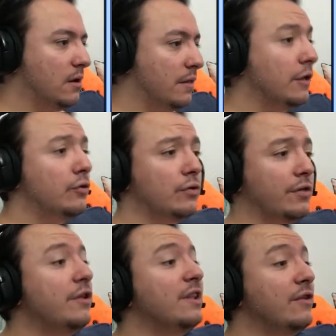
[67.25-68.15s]
The
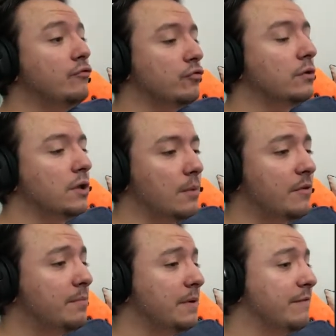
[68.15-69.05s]
literature club
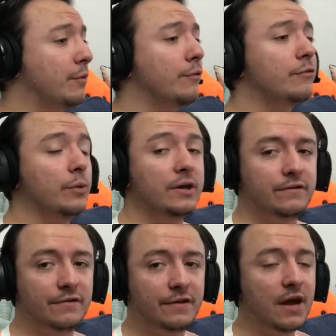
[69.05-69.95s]
has been in full swing
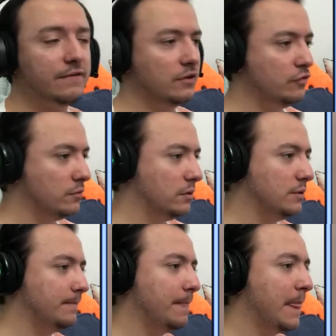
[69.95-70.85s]
since Natsuki joined.
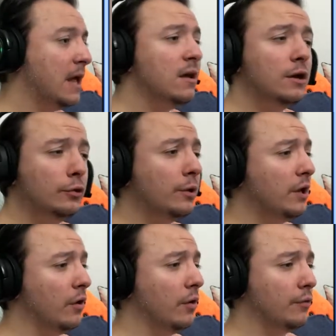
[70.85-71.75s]

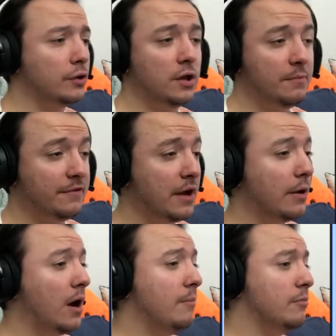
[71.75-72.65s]
Including her, the club is now
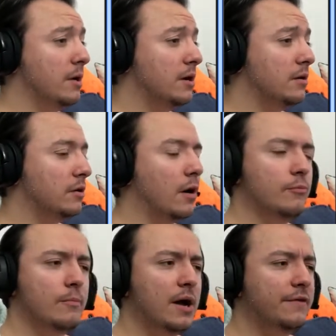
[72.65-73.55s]

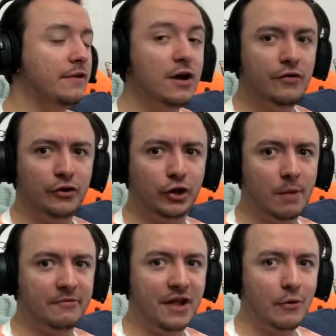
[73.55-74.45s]
compromised? The
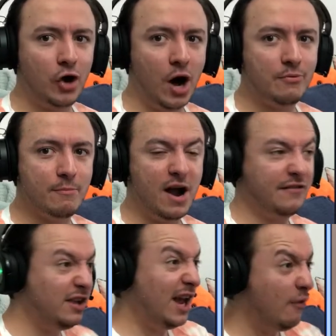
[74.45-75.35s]
club is now
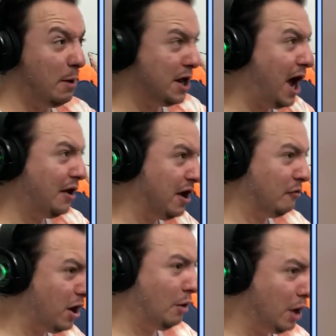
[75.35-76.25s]
compromised! Get everybody out of here!
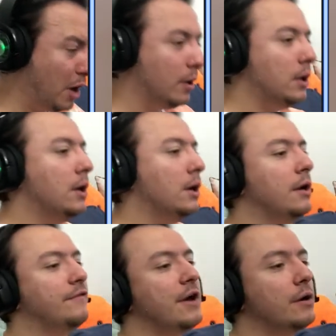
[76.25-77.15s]
Go, go!
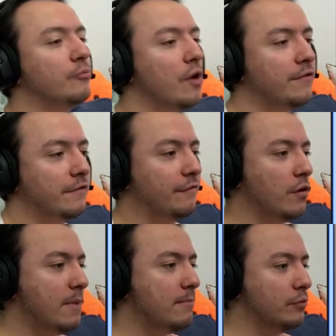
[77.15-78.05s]
It's now comprised of
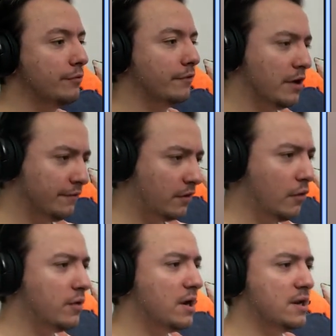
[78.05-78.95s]
four members:
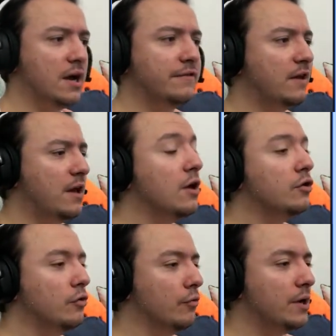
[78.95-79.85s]
Sayori, Natsuki,
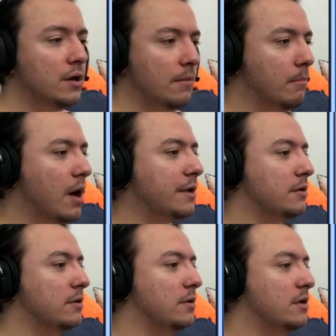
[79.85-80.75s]
Yuri, and
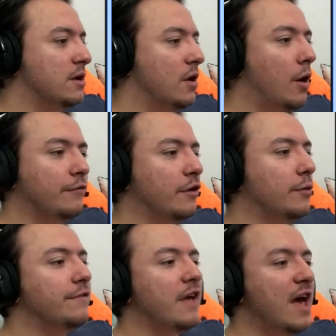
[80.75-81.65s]
Monika, also
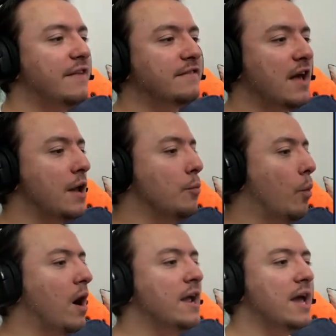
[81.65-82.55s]
known as
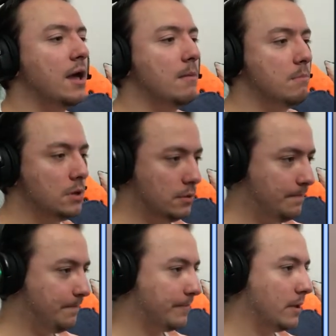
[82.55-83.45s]
SNYM.
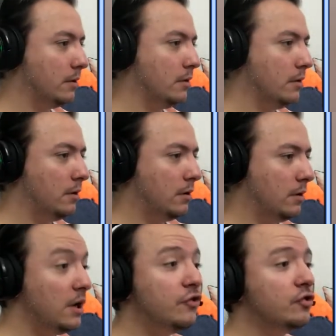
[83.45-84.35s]

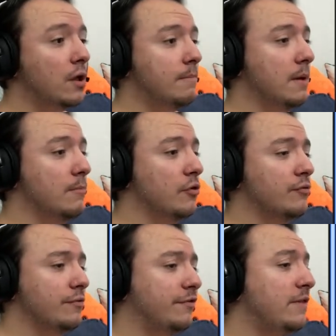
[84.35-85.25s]
Each club member
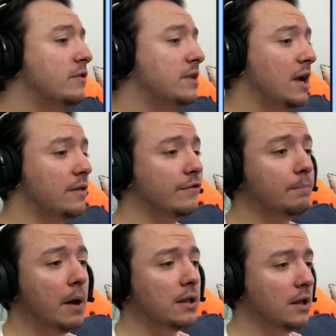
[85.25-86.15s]
had received a day in the
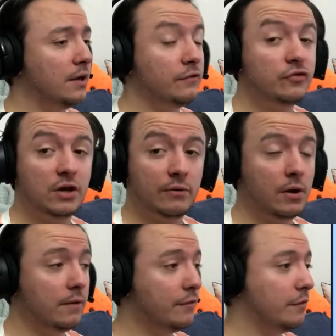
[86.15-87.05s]
spotlight to share
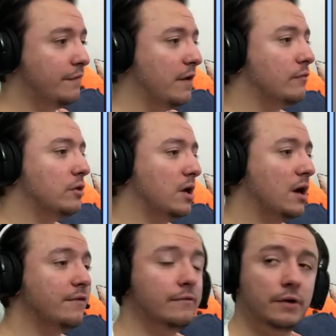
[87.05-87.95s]
all of their favorite
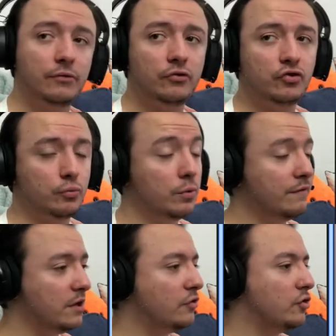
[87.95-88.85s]
kinds of literature
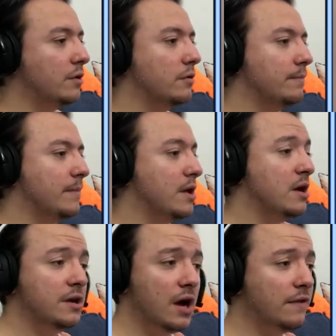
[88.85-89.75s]
with each other.
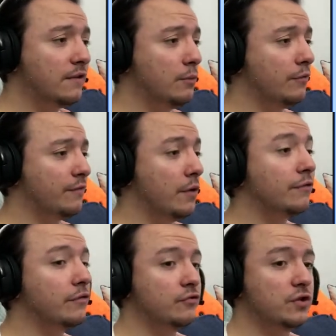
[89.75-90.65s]
Natsuki was
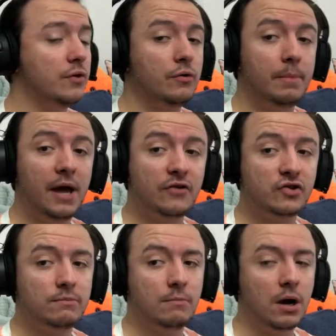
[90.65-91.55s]
first and shared her
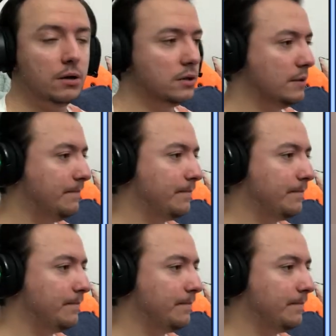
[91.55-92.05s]
passion in manga.